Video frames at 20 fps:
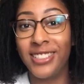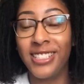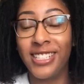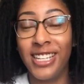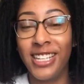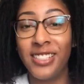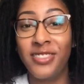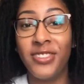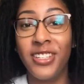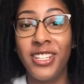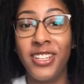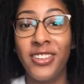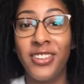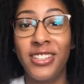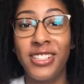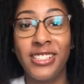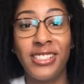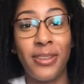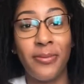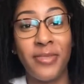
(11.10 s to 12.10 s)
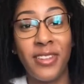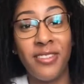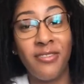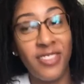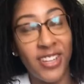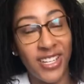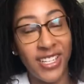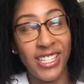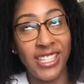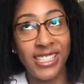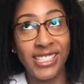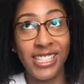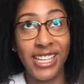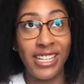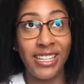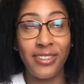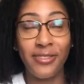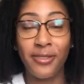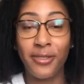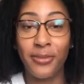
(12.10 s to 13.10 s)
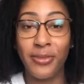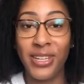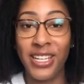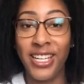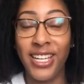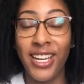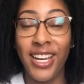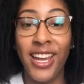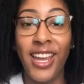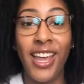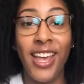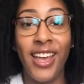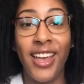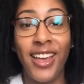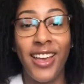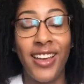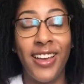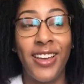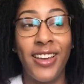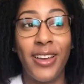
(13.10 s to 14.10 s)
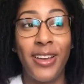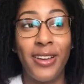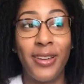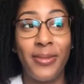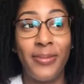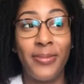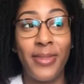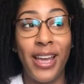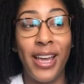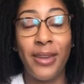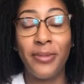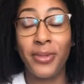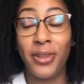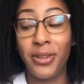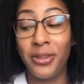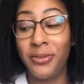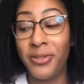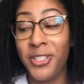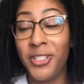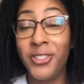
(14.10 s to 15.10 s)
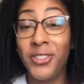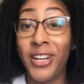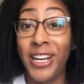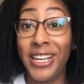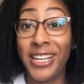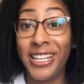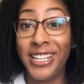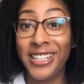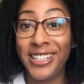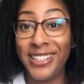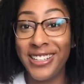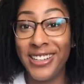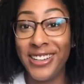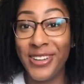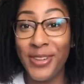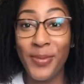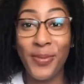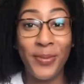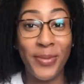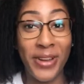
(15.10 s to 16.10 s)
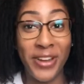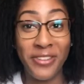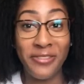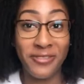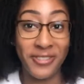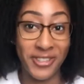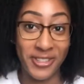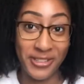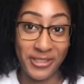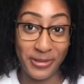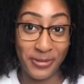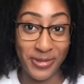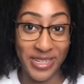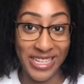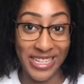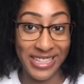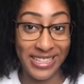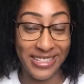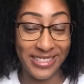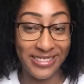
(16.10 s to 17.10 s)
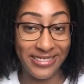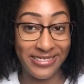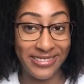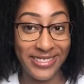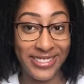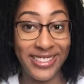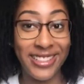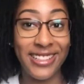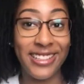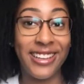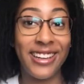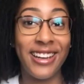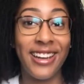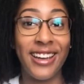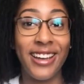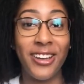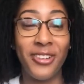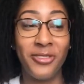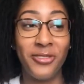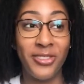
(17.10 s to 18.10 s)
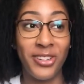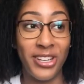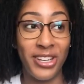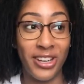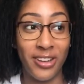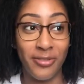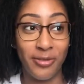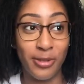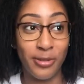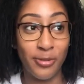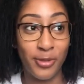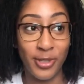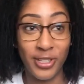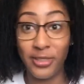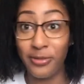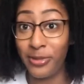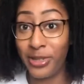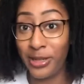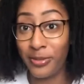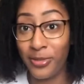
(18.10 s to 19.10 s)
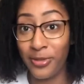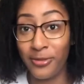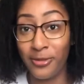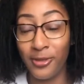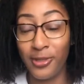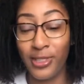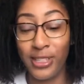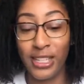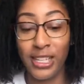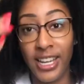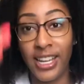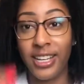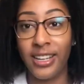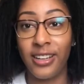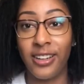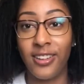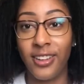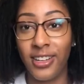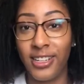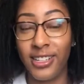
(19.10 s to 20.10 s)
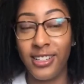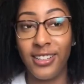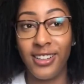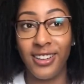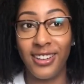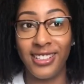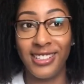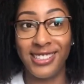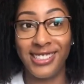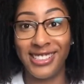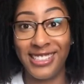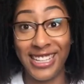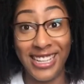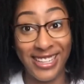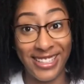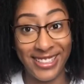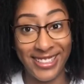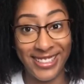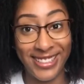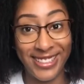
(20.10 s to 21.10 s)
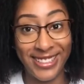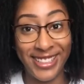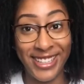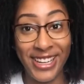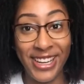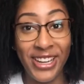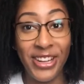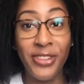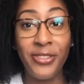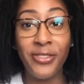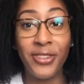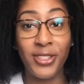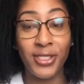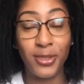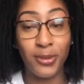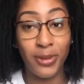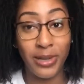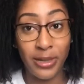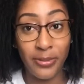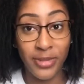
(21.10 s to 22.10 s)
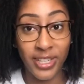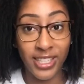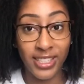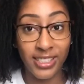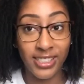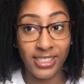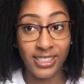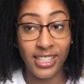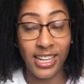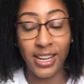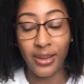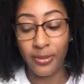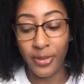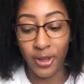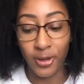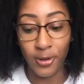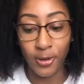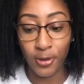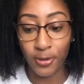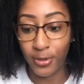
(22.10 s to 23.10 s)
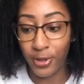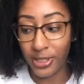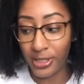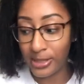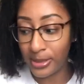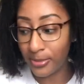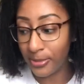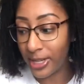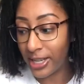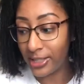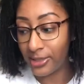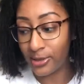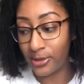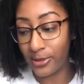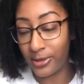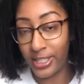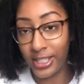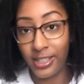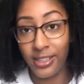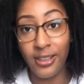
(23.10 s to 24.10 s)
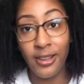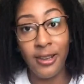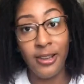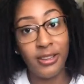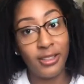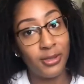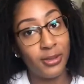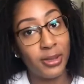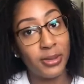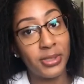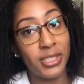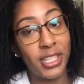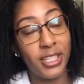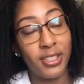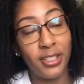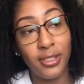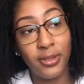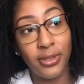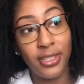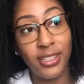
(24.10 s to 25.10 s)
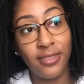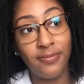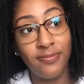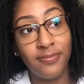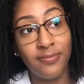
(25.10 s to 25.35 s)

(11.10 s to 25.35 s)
Today's video is something very exciting for me. I'm gonna be trying my first wig. I've never worn a wig before and I got it on sale for 20 bucks at my local beauty supply store. So I was like, you know what?